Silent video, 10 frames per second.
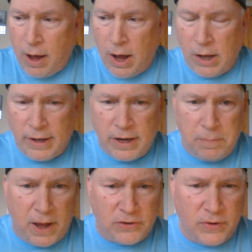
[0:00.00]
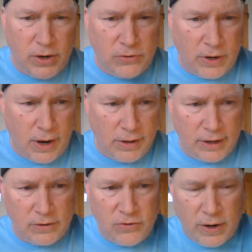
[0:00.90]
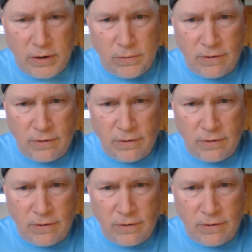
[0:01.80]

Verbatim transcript: Like in past videos, I like to try to do